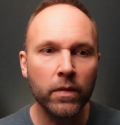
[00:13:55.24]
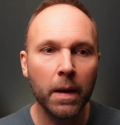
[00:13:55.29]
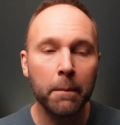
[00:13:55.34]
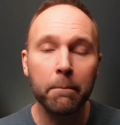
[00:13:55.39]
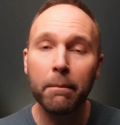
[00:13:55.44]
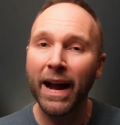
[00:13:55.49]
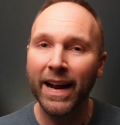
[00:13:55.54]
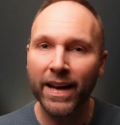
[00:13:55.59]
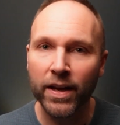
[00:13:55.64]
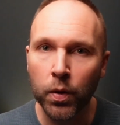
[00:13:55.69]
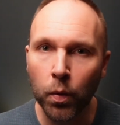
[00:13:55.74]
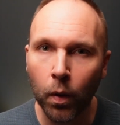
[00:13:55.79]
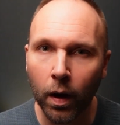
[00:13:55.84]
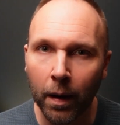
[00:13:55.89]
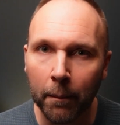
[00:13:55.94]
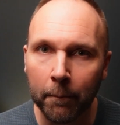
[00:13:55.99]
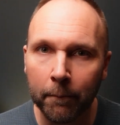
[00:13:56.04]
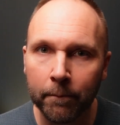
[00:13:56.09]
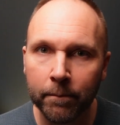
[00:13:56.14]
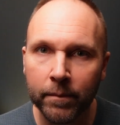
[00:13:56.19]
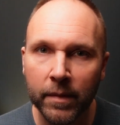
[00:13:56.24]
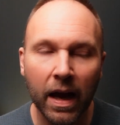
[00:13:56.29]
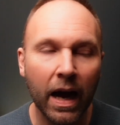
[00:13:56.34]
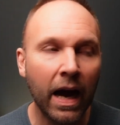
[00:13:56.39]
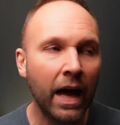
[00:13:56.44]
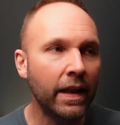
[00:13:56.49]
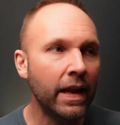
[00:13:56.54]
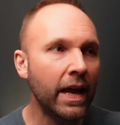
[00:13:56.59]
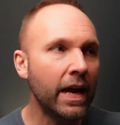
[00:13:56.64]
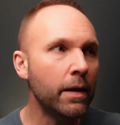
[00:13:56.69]
back you up
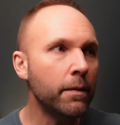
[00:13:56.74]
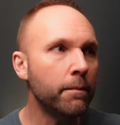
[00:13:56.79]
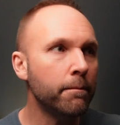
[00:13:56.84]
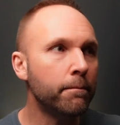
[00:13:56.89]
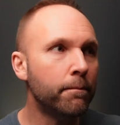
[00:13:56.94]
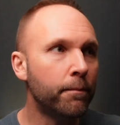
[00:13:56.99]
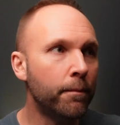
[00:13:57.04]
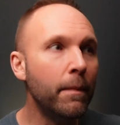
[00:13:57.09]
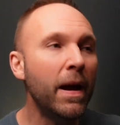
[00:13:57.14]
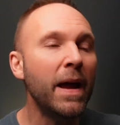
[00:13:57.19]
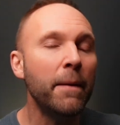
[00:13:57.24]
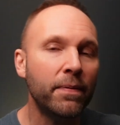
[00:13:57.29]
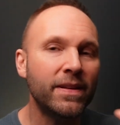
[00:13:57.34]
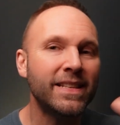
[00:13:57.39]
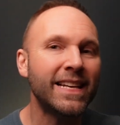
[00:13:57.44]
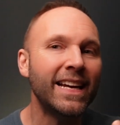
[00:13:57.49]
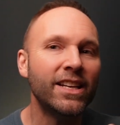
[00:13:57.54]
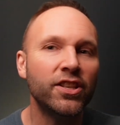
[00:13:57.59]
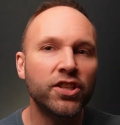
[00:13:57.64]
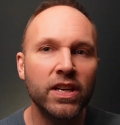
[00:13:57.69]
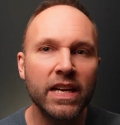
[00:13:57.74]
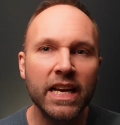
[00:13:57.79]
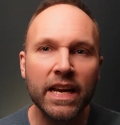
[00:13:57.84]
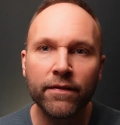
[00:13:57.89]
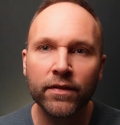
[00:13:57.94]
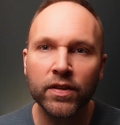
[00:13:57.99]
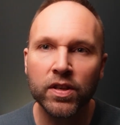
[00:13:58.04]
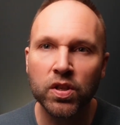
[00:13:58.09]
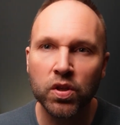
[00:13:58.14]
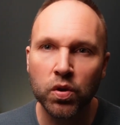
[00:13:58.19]
and they may potentially
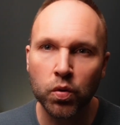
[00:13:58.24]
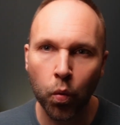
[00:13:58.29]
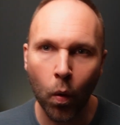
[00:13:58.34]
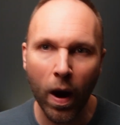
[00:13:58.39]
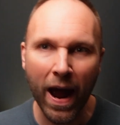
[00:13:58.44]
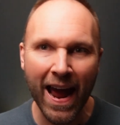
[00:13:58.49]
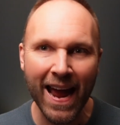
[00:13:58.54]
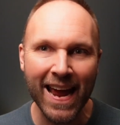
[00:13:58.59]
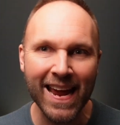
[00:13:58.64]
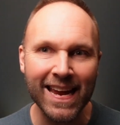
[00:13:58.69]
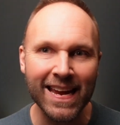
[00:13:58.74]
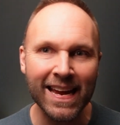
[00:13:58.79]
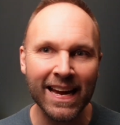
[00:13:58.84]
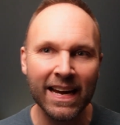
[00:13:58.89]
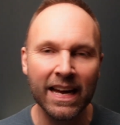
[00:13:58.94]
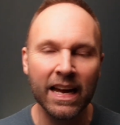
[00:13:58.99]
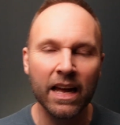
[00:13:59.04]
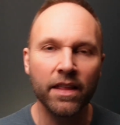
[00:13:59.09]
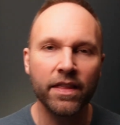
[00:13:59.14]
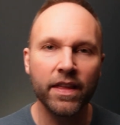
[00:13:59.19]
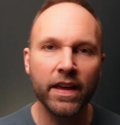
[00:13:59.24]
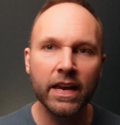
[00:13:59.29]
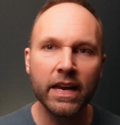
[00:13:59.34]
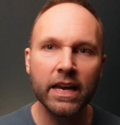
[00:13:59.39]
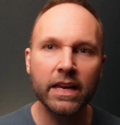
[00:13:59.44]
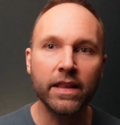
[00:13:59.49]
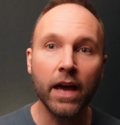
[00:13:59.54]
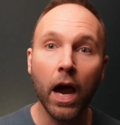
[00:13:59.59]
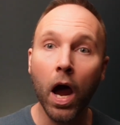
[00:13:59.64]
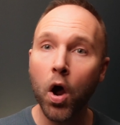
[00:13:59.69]
even sway
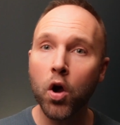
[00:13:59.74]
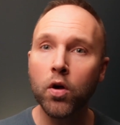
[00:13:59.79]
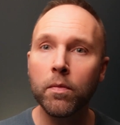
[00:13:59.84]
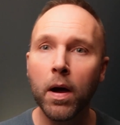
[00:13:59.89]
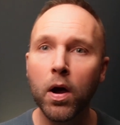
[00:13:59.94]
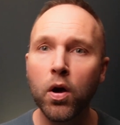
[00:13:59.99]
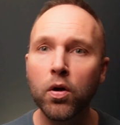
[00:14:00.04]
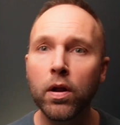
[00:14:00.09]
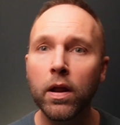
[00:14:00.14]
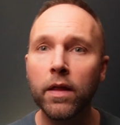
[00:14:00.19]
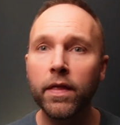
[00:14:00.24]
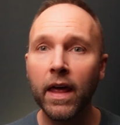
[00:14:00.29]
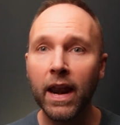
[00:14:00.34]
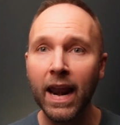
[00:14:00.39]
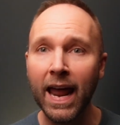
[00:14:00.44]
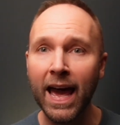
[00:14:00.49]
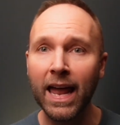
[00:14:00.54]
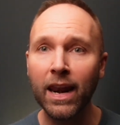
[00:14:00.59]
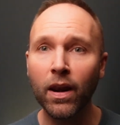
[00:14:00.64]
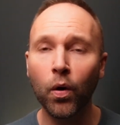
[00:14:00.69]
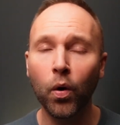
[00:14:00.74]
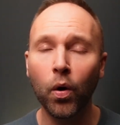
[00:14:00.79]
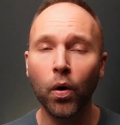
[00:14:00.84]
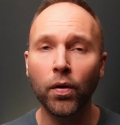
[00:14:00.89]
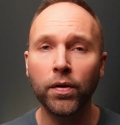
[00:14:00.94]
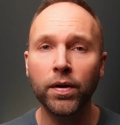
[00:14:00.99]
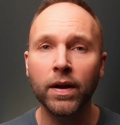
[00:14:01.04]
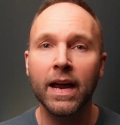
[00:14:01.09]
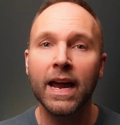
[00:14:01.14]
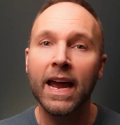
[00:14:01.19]
the homeowner, the
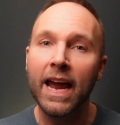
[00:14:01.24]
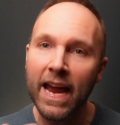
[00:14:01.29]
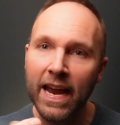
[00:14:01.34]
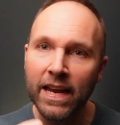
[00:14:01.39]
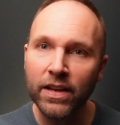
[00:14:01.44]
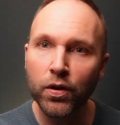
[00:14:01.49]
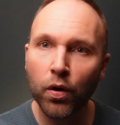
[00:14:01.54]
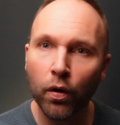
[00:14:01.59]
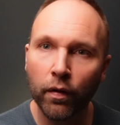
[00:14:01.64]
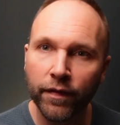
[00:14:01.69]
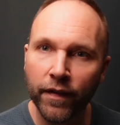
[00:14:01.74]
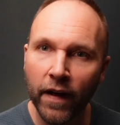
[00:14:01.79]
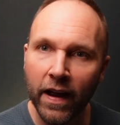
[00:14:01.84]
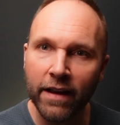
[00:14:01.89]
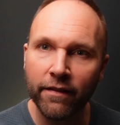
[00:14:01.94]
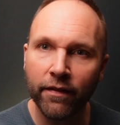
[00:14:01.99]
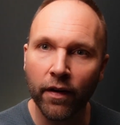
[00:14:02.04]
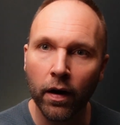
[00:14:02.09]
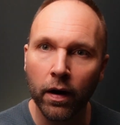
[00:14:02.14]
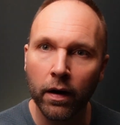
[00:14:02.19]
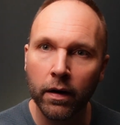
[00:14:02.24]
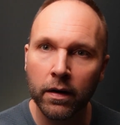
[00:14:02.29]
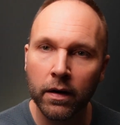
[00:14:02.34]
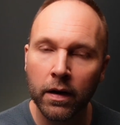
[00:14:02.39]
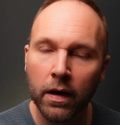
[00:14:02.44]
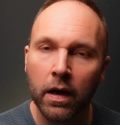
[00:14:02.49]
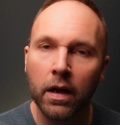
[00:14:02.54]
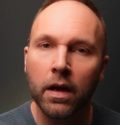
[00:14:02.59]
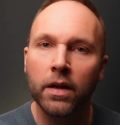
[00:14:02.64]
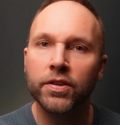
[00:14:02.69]
landlord, in your favor.
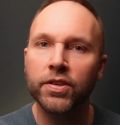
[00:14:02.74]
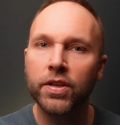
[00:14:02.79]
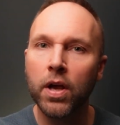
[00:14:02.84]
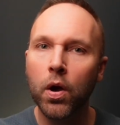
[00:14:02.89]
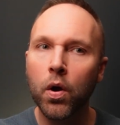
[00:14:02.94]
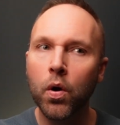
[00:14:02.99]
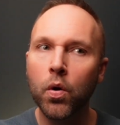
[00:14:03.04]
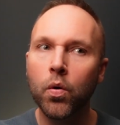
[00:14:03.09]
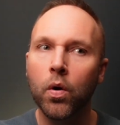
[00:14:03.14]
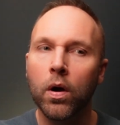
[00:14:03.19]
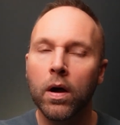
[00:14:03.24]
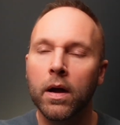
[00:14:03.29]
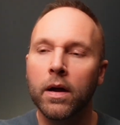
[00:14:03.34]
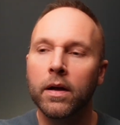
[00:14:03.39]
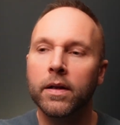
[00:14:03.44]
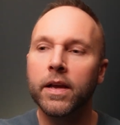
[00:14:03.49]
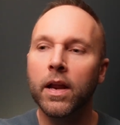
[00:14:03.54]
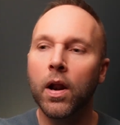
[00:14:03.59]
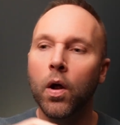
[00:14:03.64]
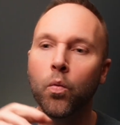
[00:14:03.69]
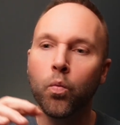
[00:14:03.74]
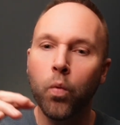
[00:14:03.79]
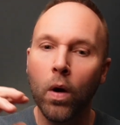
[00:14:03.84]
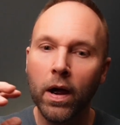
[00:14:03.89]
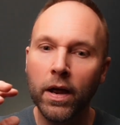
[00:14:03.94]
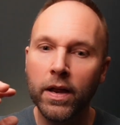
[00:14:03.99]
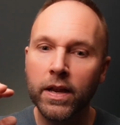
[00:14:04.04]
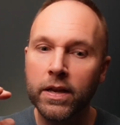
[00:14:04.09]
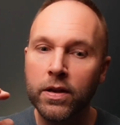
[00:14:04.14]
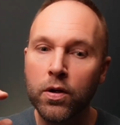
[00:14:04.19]
So, you know,
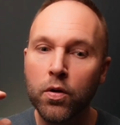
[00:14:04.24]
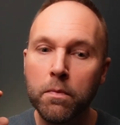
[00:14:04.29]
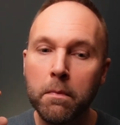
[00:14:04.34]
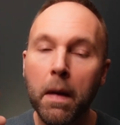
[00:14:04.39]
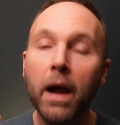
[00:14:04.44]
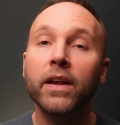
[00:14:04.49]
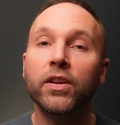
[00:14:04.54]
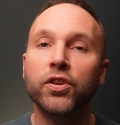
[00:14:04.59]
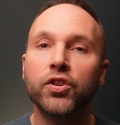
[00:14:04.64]
where you might